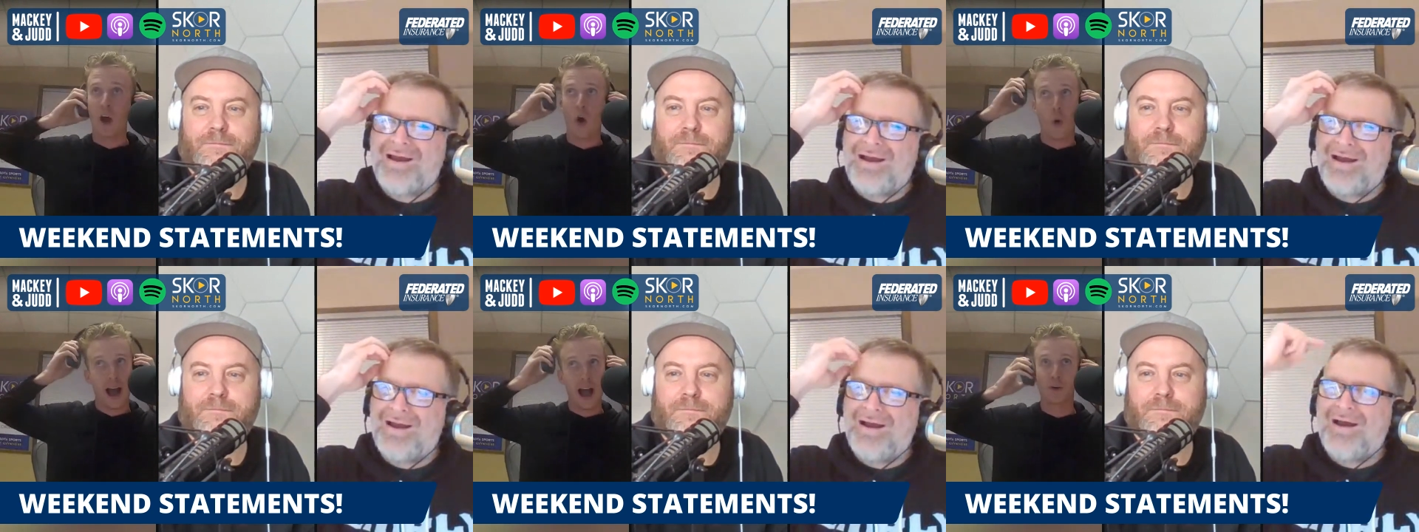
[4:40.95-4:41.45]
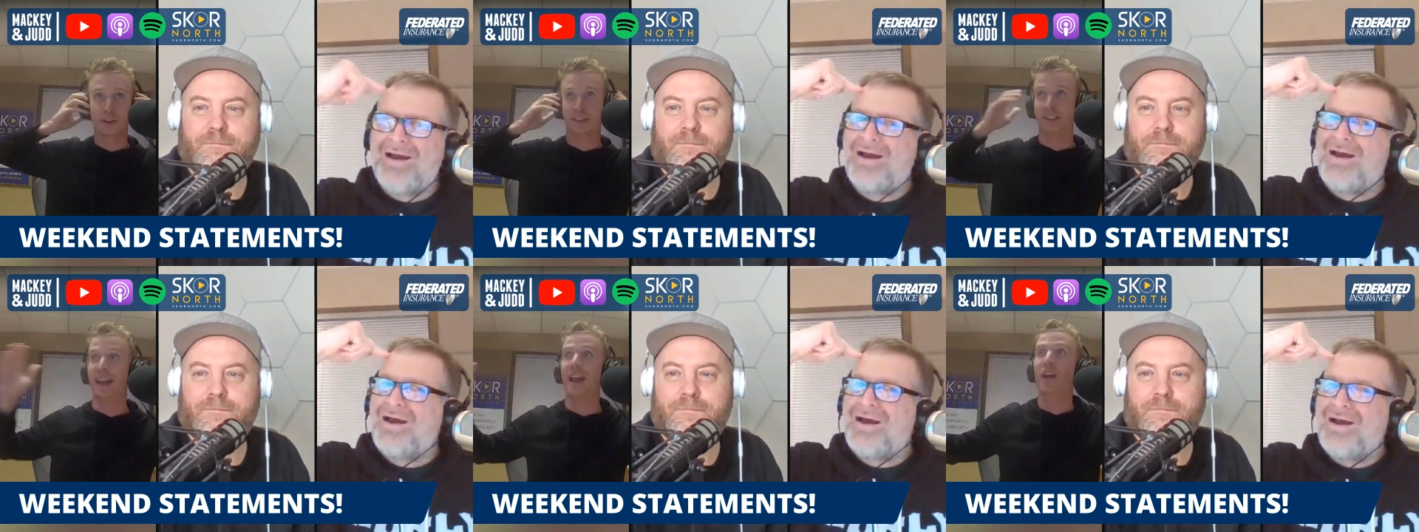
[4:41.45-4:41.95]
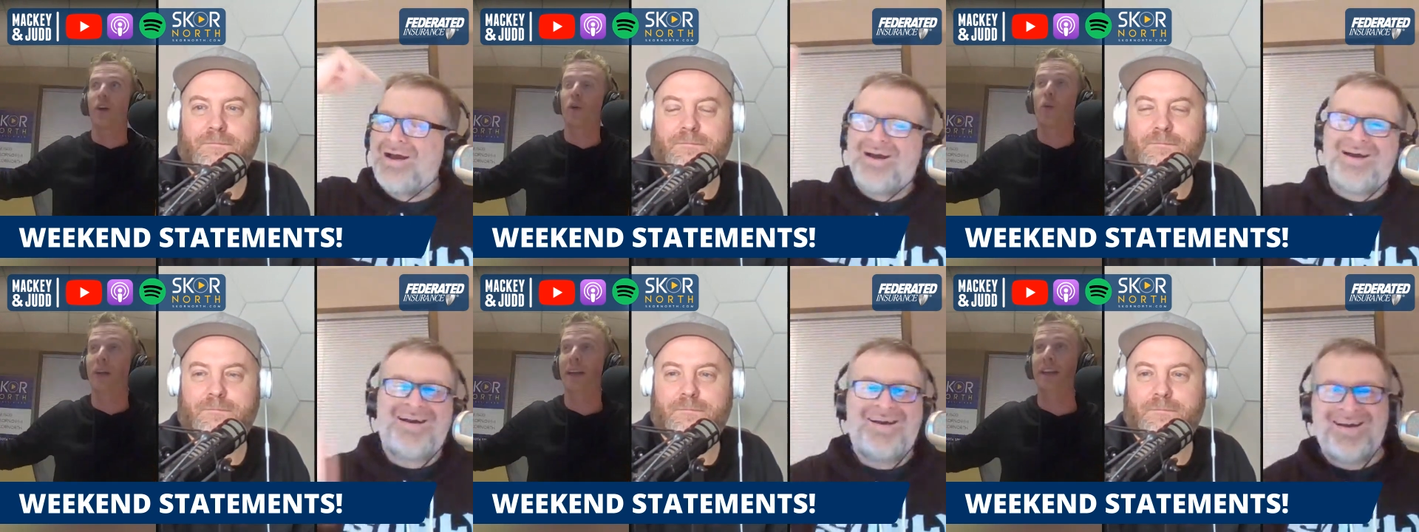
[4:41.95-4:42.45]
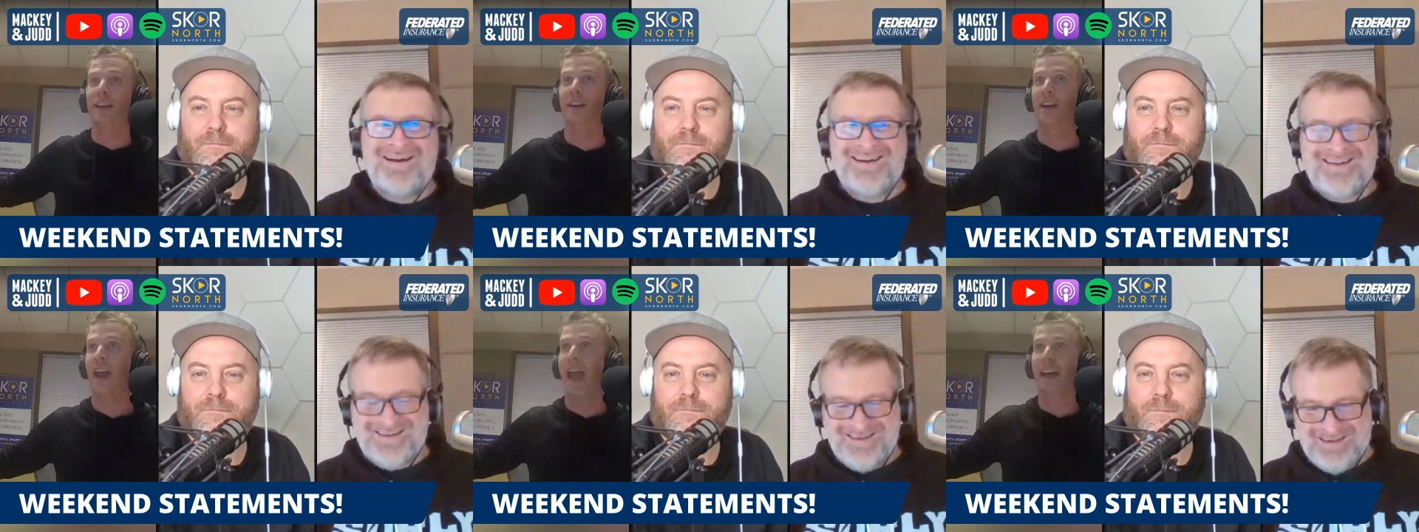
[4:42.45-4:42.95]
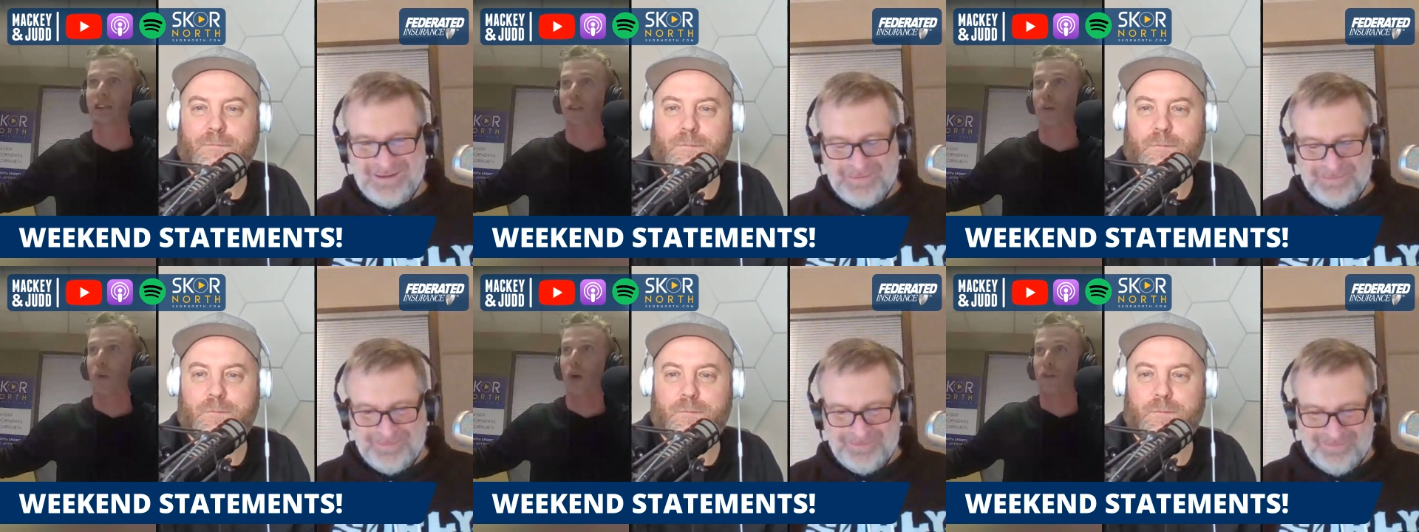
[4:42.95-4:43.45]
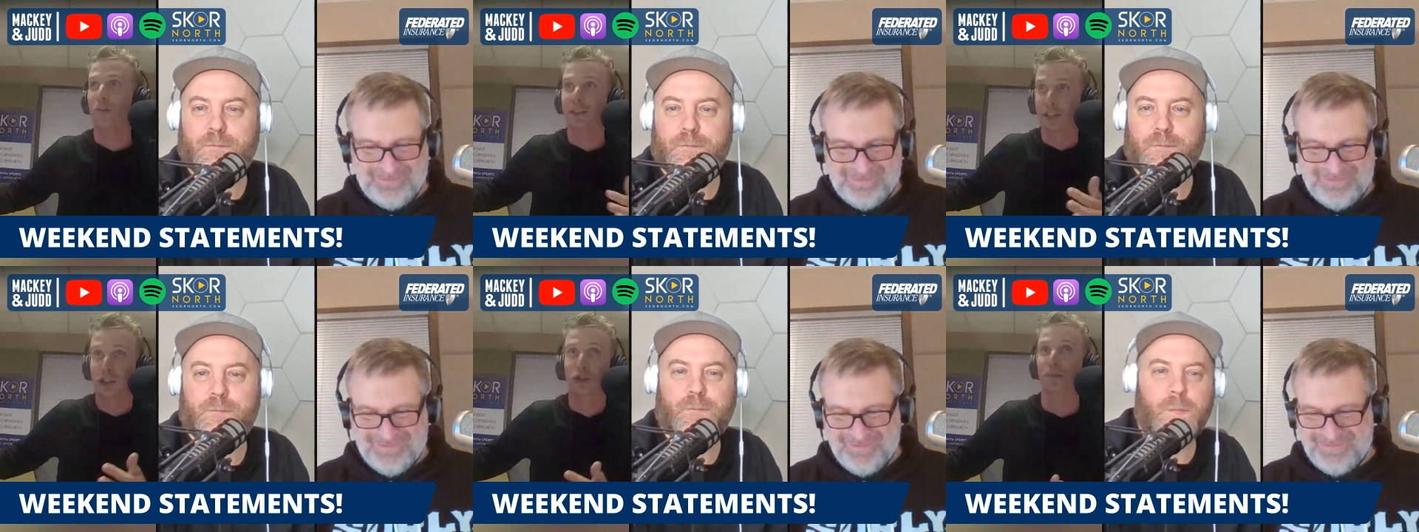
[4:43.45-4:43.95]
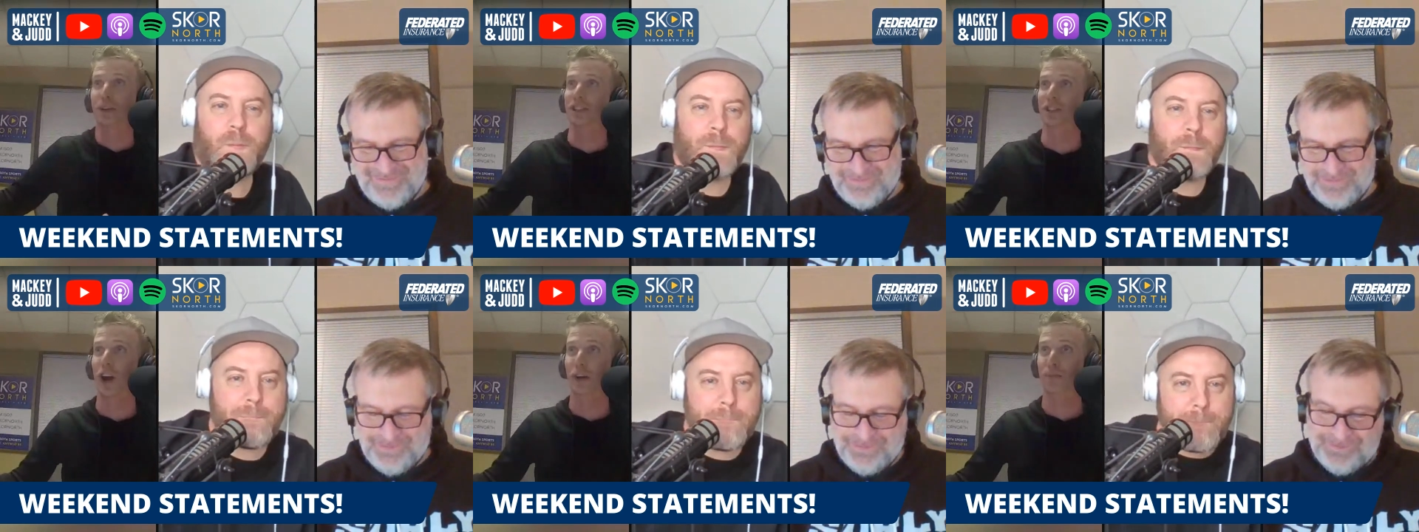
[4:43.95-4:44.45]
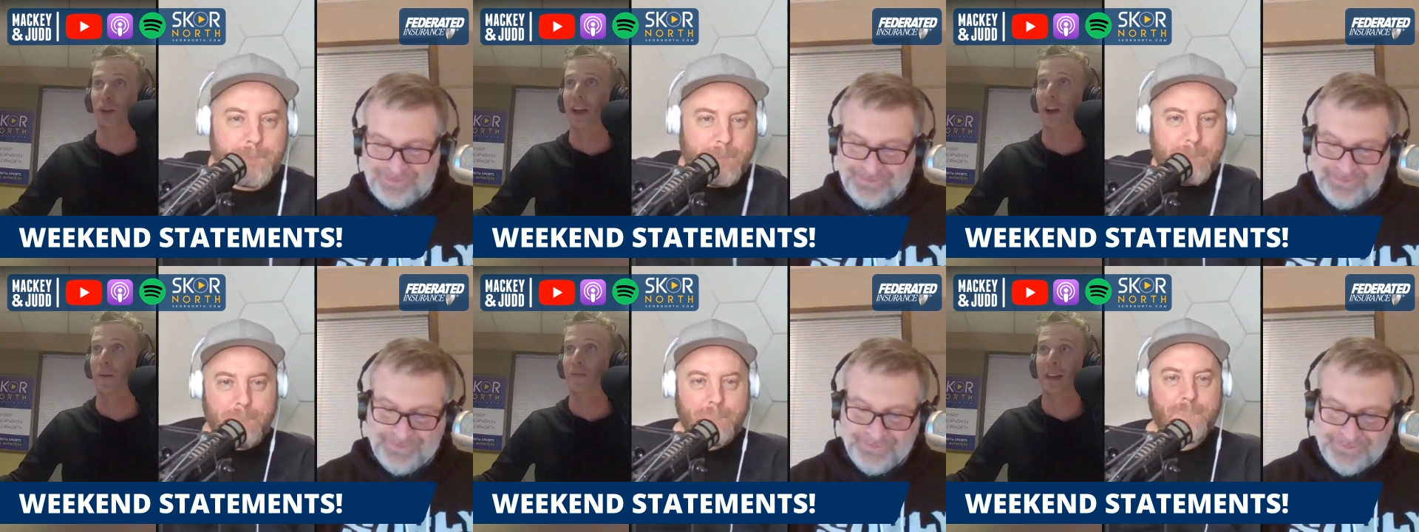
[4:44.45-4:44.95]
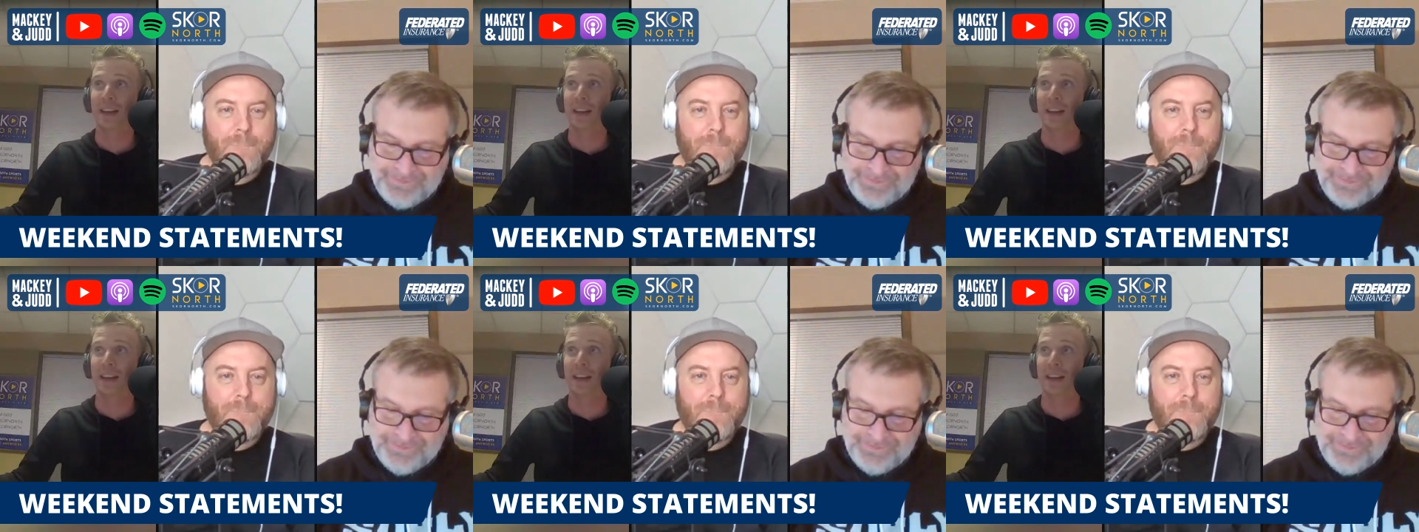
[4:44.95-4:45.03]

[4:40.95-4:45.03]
Speaker 1: Oh, how dare we ask for more from a superstar player?